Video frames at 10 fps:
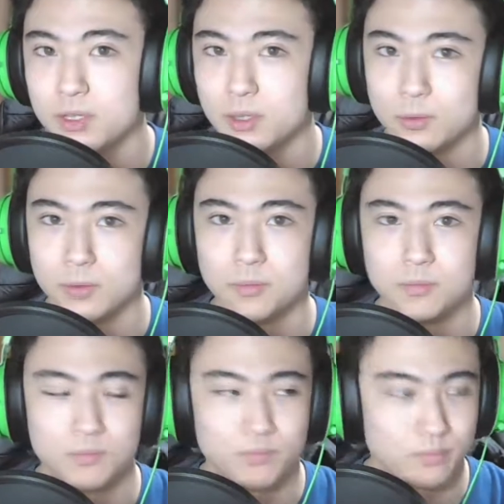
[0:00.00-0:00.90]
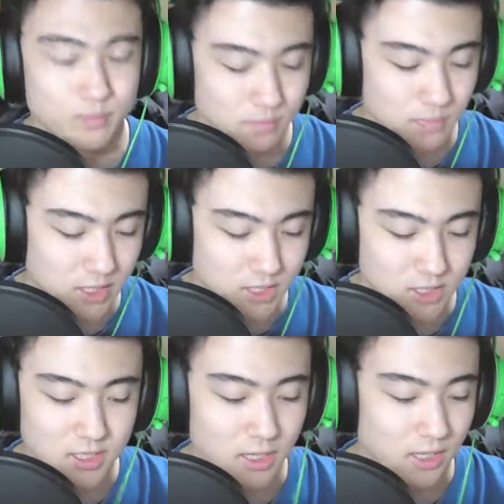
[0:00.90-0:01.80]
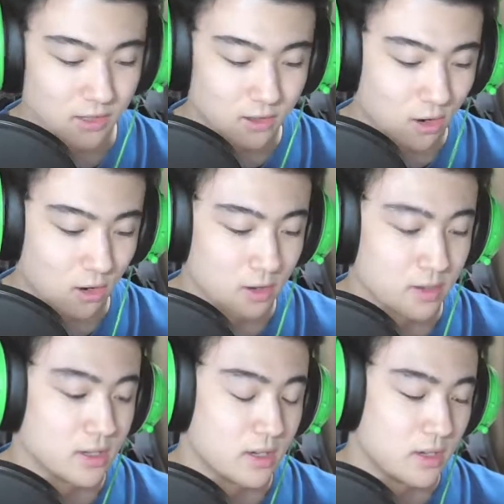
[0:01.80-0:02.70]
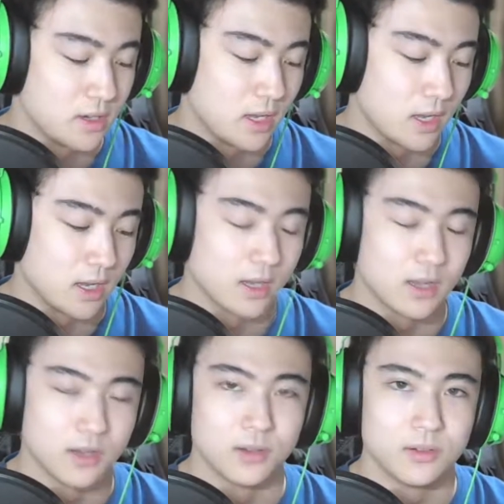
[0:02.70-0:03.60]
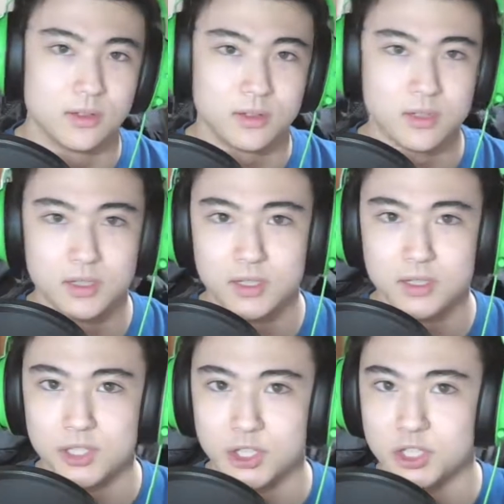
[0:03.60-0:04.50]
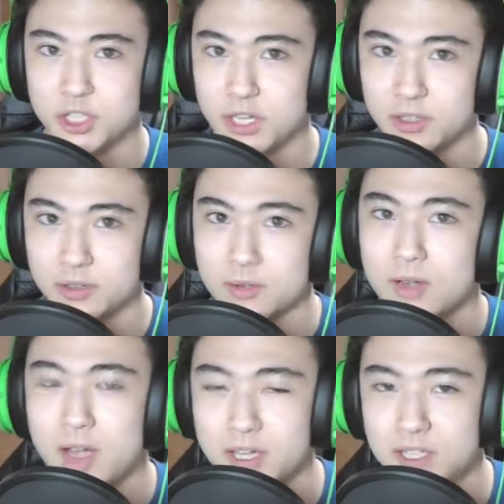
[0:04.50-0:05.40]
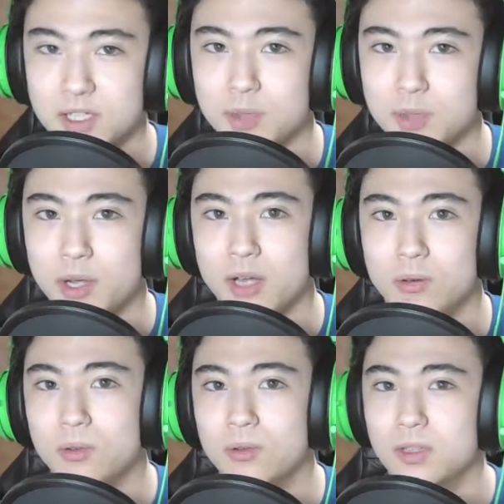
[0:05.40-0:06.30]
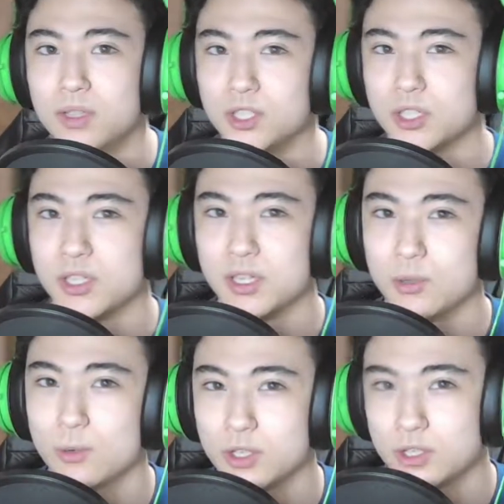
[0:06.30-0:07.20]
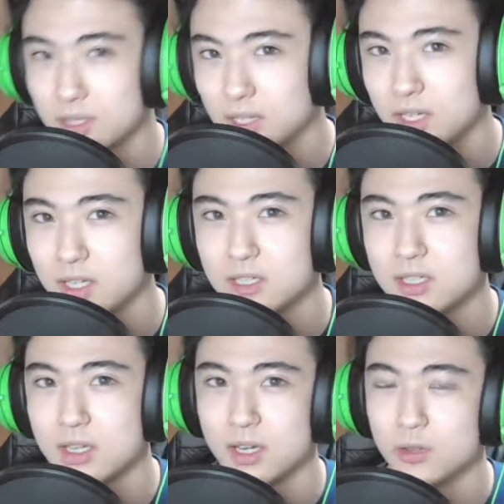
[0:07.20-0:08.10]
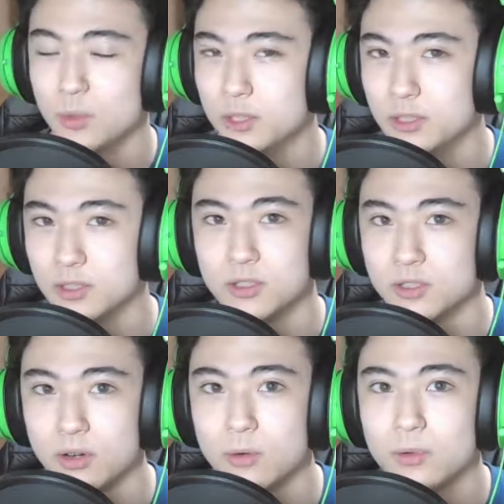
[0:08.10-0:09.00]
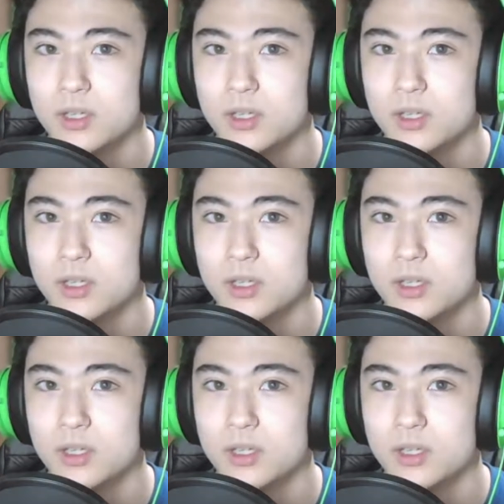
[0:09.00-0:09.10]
He will basically take the card and touch a little IC panel just like the ones on the gates, and you'll be good to go.